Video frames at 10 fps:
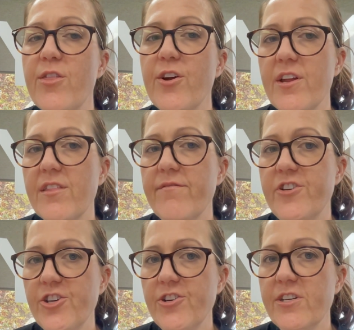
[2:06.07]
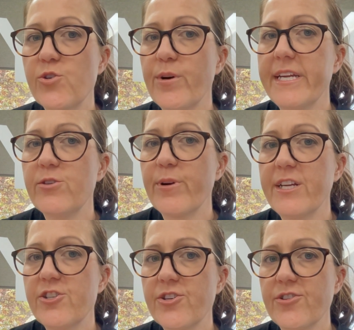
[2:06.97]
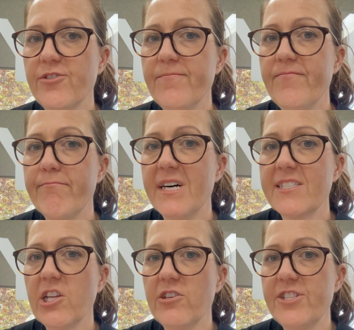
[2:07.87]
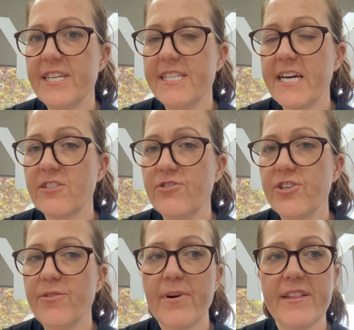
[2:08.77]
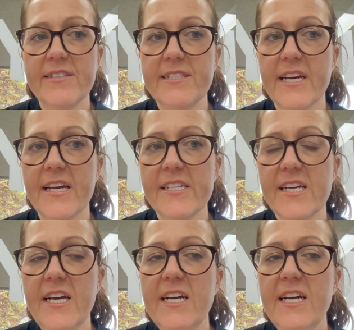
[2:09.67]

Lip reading: 30th of June 2022, must lodge their tax return by this date.